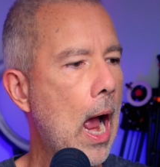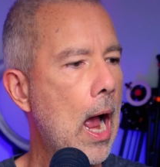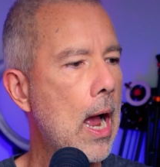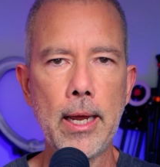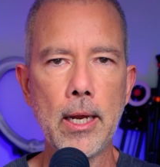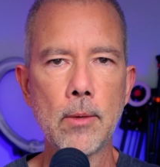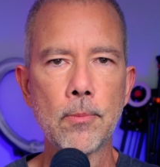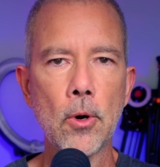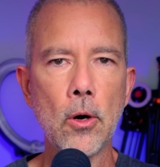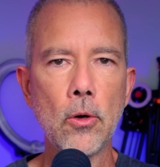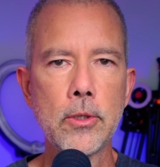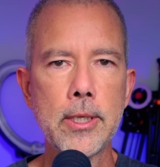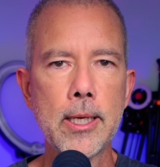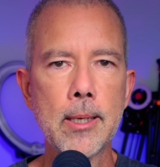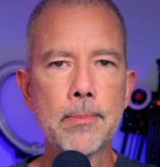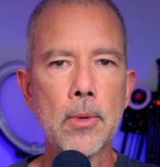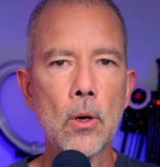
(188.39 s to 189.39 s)
And pro
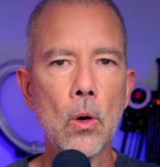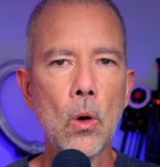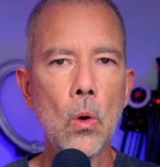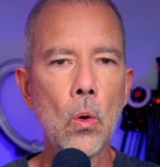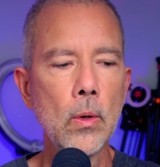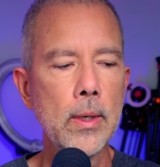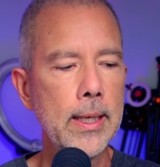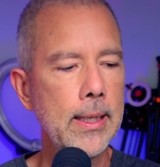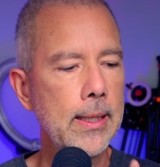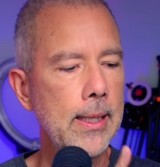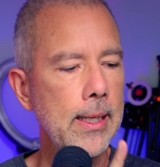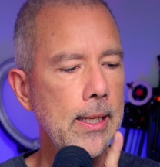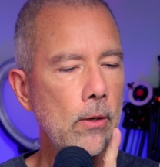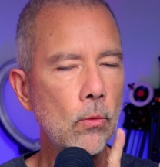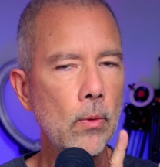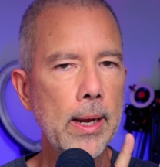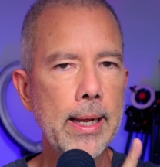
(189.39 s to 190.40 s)
tip, holding
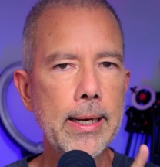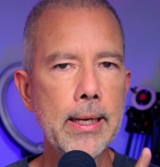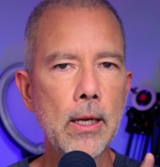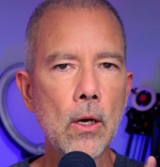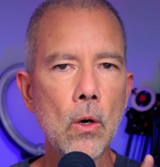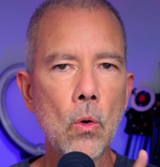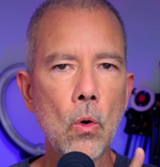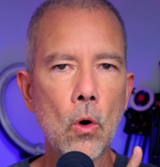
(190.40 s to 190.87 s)
the radio